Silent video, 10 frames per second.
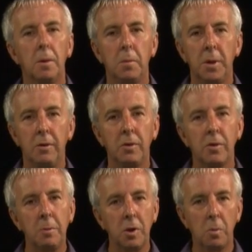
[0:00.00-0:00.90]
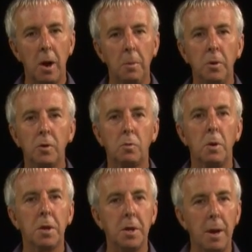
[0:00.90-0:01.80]
But there are some experiments
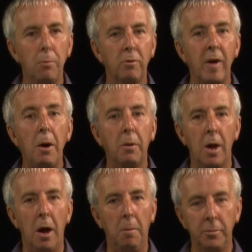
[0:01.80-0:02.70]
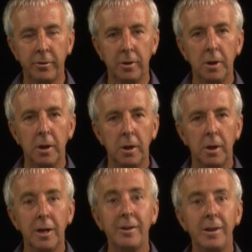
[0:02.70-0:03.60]
where the number of outcomes
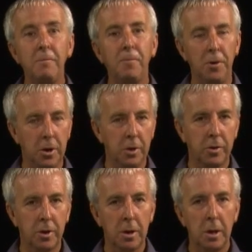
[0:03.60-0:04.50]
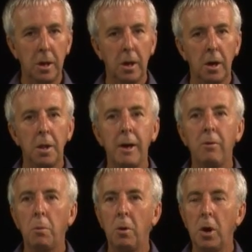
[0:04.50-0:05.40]
is infinite and
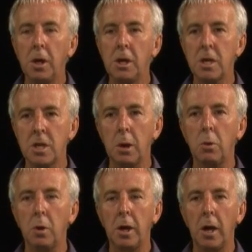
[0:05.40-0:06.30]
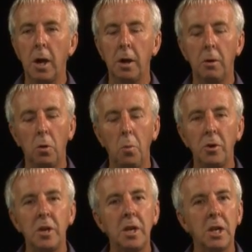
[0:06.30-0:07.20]
they're indistingu eh, uh,
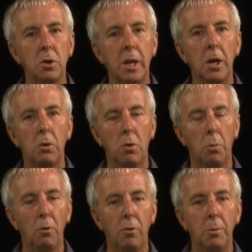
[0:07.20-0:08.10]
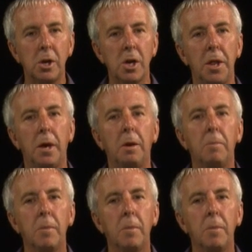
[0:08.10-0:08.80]
almost indistinguishable from each other.